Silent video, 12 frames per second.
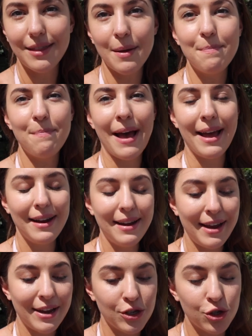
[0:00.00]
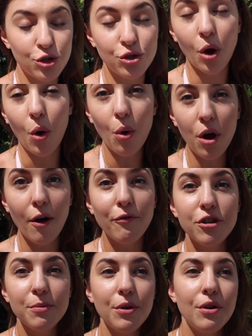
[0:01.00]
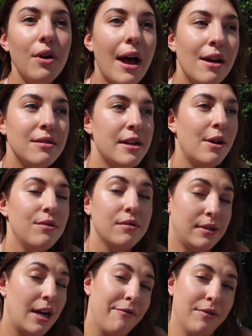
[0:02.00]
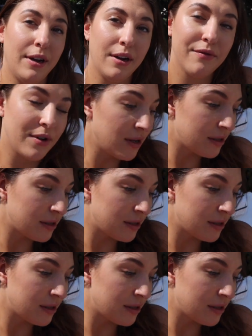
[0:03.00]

The bed is so comfortable. Alessandra was definitely gonna fall